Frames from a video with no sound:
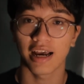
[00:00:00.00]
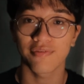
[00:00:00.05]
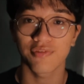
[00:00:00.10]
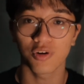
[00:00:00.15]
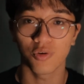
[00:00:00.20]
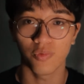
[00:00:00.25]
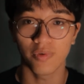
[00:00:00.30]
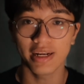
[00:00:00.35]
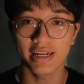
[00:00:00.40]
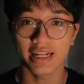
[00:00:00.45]

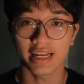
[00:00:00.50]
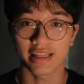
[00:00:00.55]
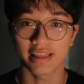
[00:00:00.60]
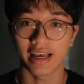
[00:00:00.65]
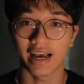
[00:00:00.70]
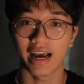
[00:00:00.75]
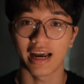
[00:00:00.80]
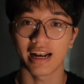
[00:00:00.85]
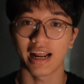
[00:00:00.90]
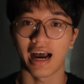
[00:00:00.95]
after reading
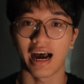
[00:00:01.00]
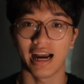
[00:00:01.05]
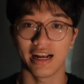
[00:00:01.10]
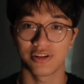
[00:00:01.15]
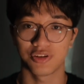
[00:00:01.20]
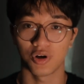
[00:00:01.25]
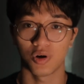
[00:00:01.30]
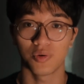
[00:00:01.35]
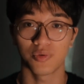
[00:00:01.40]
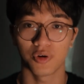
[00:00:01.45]
that, I
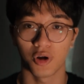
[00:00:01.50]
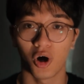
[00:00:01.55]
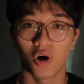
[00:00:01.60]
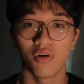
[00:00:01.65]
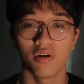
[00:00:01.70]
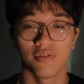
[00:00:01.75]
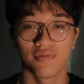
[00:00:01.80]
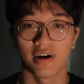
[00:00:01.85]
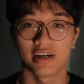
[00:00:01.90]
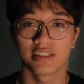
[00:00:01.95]
don't
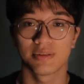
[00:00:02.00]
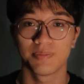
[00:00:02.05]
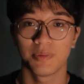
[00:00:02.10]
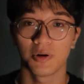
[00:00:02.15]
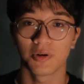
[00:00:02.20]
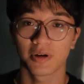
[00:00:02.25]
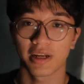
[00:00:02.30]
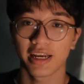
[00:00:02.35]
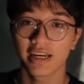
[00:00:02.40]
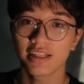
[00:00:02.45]
know if I
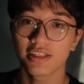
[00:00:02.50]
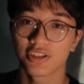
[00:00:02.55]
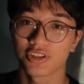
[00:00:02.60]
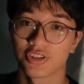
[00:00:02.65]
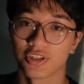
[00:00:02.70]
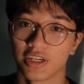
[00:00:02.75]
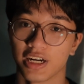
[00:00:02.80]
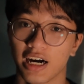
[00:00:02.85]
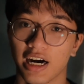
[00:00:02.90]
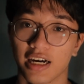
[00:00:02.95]
spoke
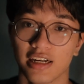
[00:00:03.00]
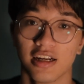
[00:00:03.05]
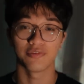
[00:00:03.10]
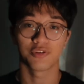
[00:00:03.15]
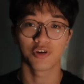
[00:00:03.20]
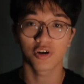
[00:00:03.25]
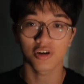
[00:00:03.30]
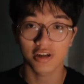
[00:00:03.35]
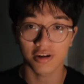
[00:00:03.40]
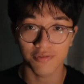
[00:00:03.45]
English or not.
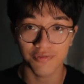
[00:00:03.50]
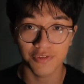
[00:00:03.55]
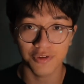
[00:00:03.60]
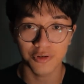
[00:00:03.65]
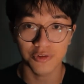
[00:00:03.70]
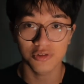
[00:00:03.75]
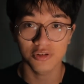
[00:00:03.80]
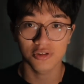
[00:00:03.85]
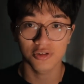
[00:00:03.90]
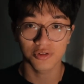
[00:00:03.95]
If you're
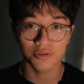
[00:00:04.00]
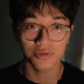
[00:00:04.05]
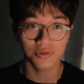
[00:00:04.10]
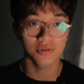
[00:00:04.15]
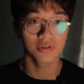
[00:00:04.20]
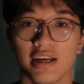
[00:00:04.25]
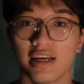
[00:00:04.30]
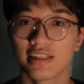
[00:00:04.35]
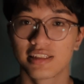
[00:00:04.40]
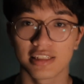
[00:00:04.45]
confused
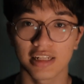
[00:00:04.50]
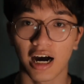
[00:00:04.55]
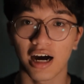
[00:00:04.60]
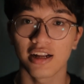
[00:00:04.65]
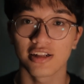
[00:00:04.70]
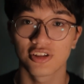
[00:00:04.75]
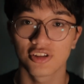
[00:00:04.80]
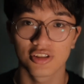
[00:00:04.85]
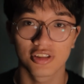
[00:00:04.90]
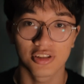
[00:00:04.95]
too, it's
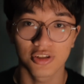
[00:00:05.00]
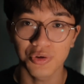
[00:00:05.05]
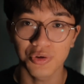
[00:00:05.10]
not just